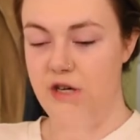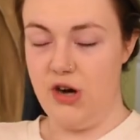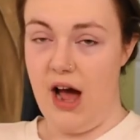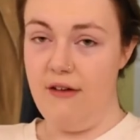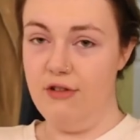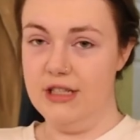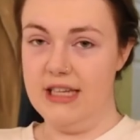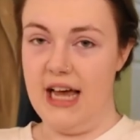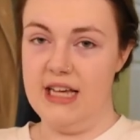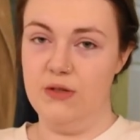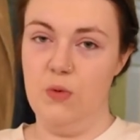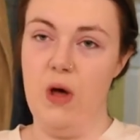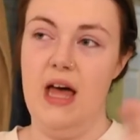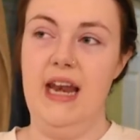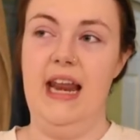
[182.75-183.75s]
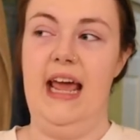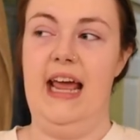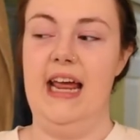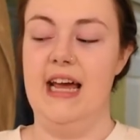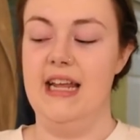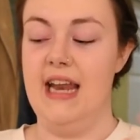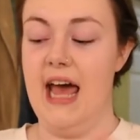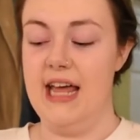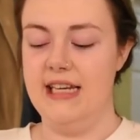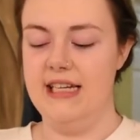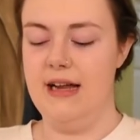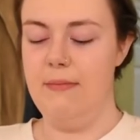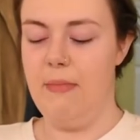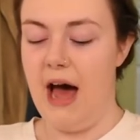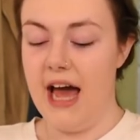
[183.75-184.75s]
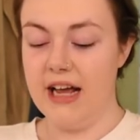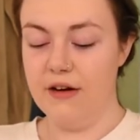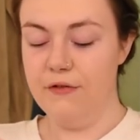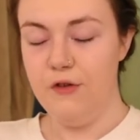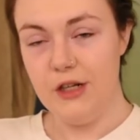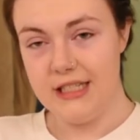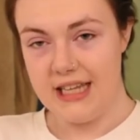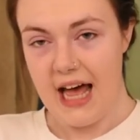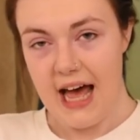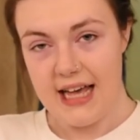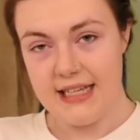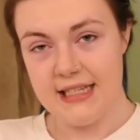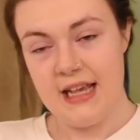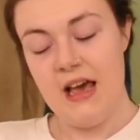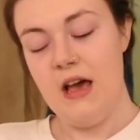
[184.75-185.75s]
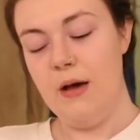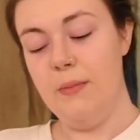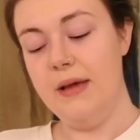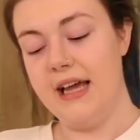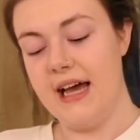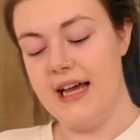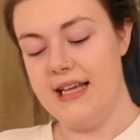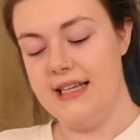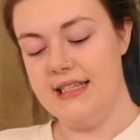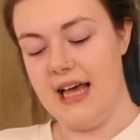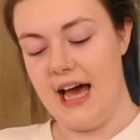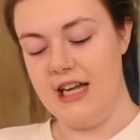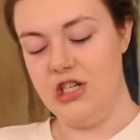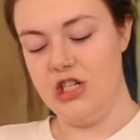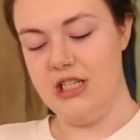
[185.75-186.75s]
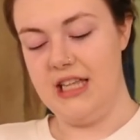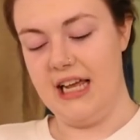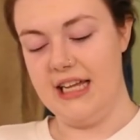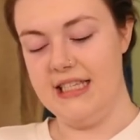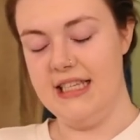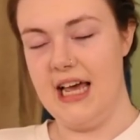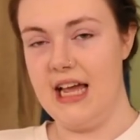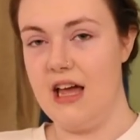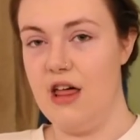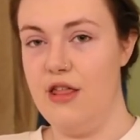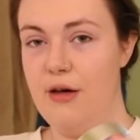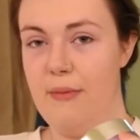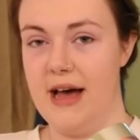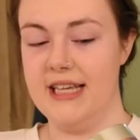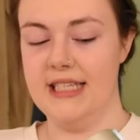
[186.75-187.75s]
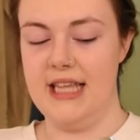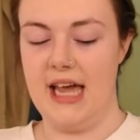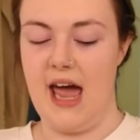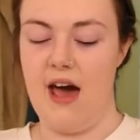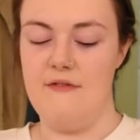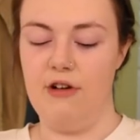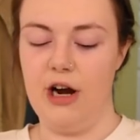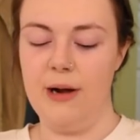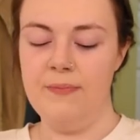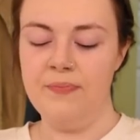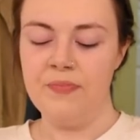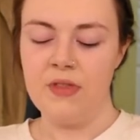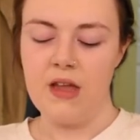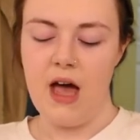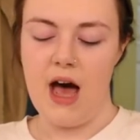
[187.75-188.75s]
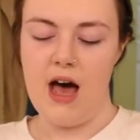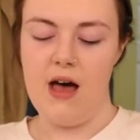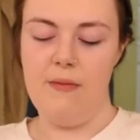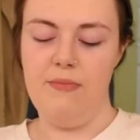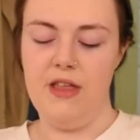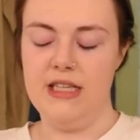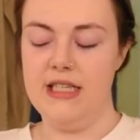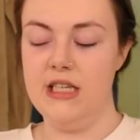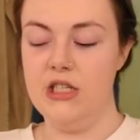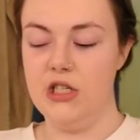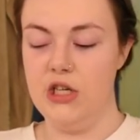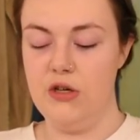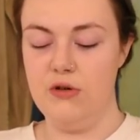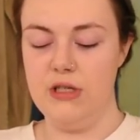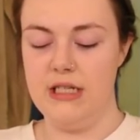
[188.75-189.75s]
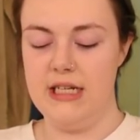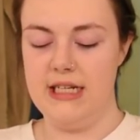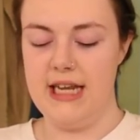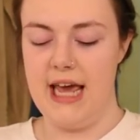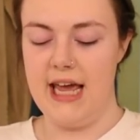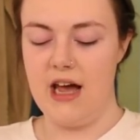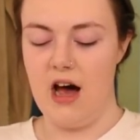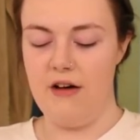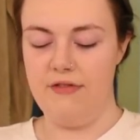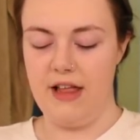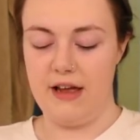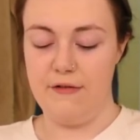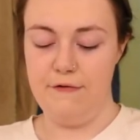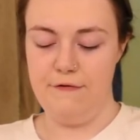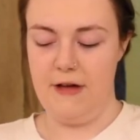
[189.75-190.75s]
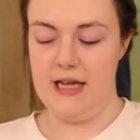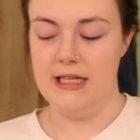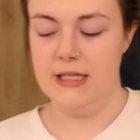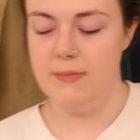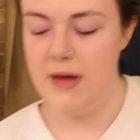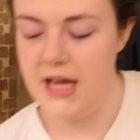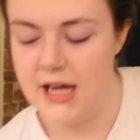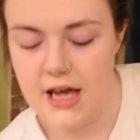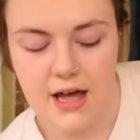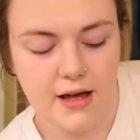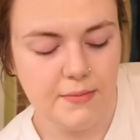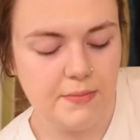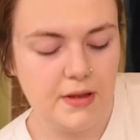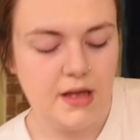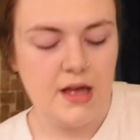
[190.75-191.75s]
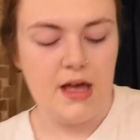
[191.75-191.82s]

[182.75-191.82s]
a travel size one and ended up buying a full size because I just think it's like the best thing ever. Um, this is used to take off like face makeup